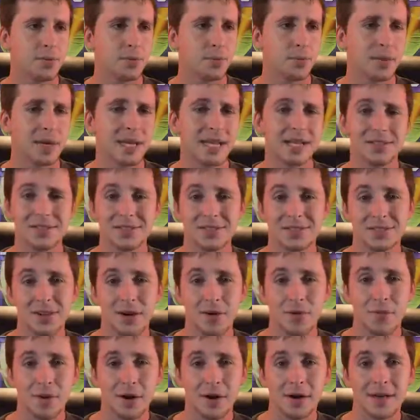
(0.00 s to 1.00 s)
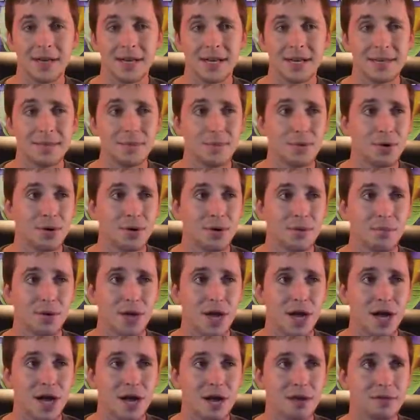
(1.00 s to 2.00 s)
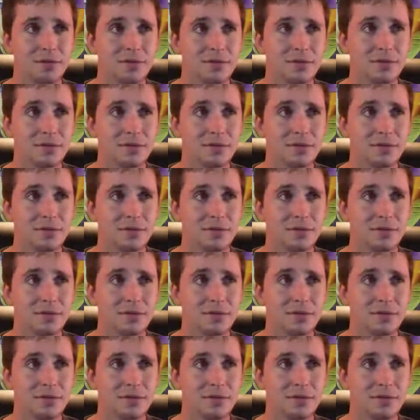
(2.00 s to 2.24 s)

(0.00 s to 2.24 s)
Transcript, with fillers: your wheels don't work anymore, bro.